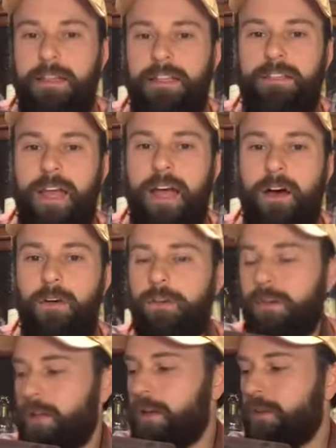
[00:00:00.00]
at least
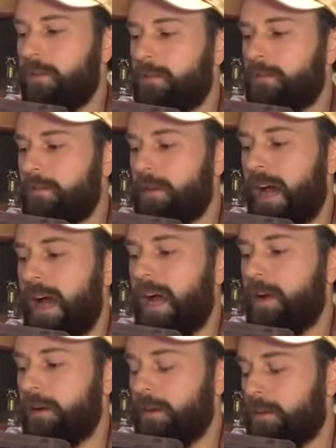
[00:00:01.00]
how, you know, the
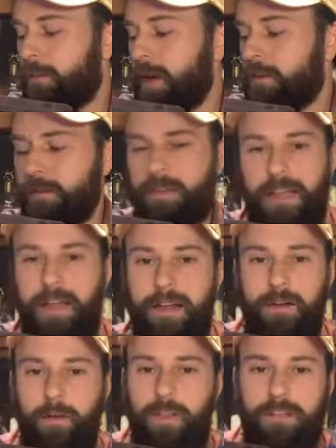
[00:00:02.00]
higher end of the spectrum because I,
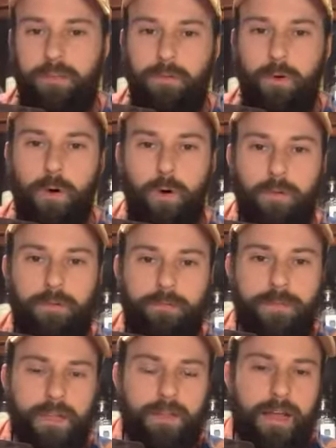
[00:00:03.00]
I, don't think this will hold,
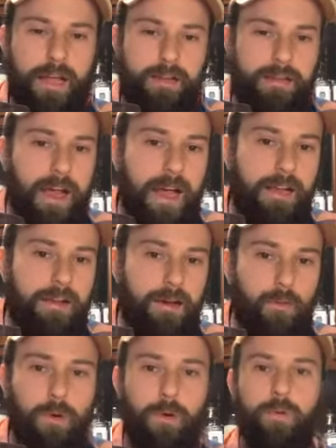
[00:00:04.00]
that, that 9
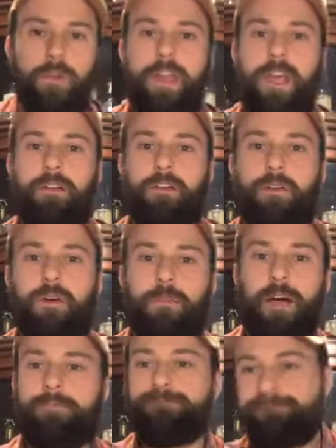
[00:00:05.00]
year won't hold a candle to
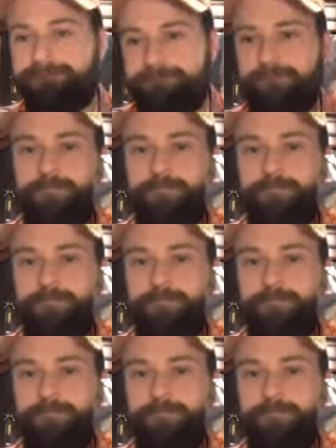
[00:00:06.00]
it. But